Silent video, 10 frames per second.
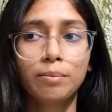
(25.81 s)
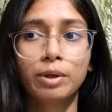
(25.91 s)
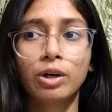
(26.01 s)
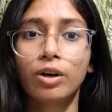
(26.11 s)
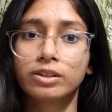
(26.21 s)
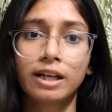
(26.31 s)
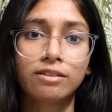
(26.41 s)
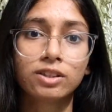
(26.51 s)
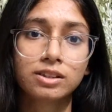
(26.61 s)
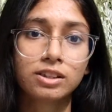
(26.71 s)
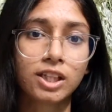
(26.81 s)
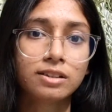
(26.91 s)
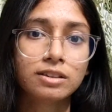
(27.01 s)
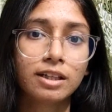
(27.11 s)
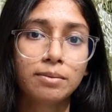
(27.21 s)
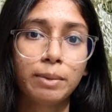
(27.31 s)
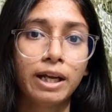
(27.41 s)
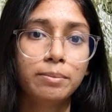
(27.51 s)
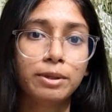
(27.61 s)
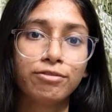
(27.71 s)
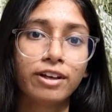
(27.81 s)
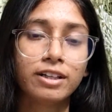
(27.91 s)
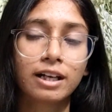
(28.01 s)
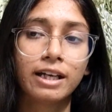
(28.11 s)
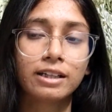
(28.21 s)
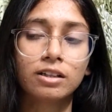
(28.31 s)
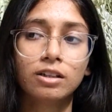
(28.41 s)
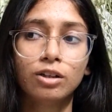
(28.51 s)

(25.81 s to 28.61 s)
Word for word: because that was the channel that made me felt like,